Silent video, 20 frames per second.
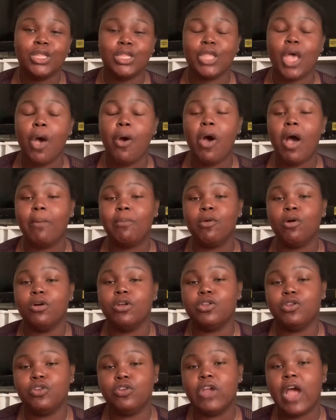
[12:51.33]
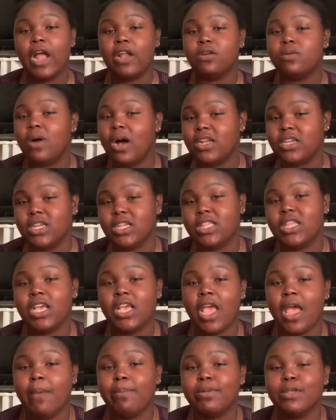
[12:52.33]
So I'm going to try to watch the
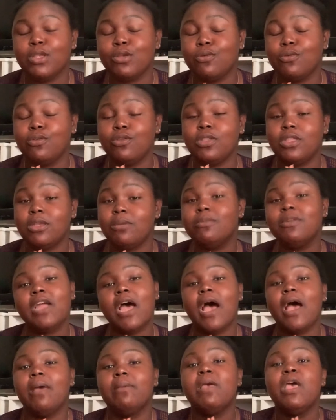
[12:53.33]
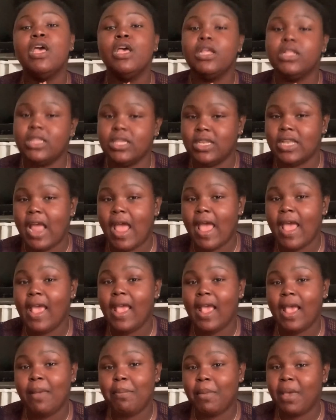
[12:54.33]
second episode sometime
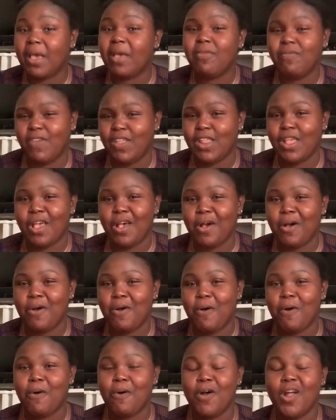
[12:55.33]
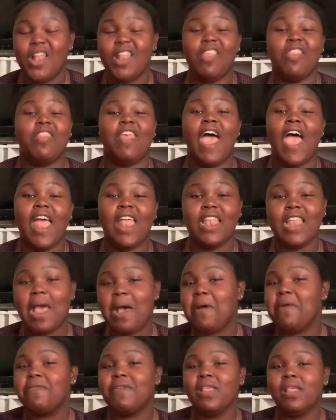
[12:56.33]
today and make a video on that and
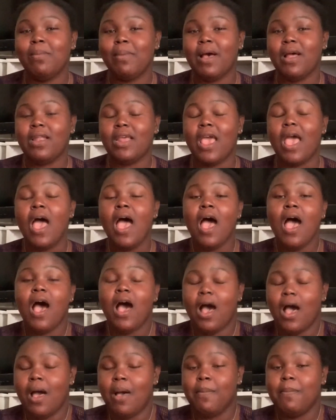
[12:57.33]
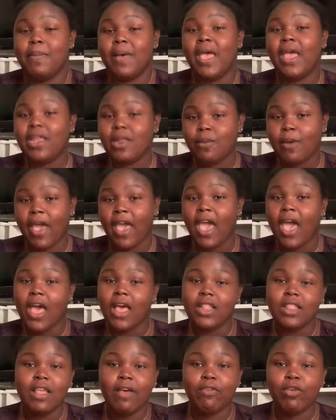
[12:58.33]
how I feel about it. But anyway,
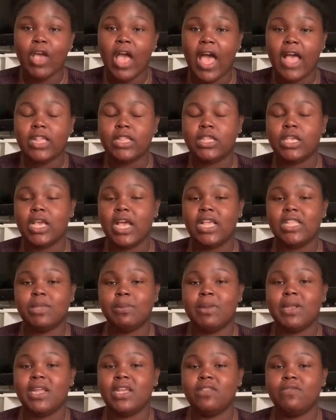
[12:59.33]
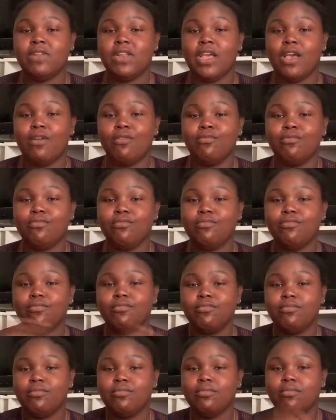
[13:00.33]
love you guys. See you guys in my next video.
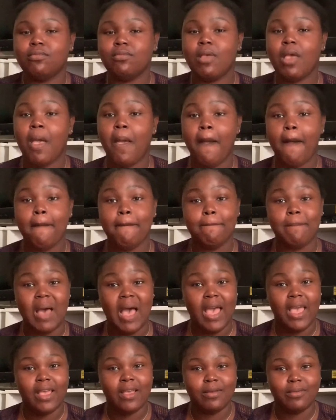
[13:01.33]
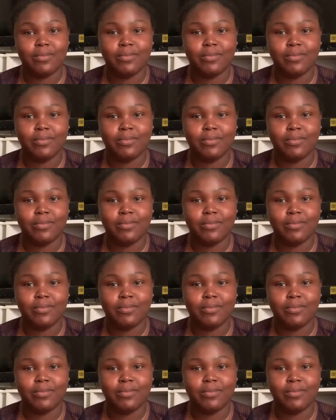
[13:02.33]
Bye.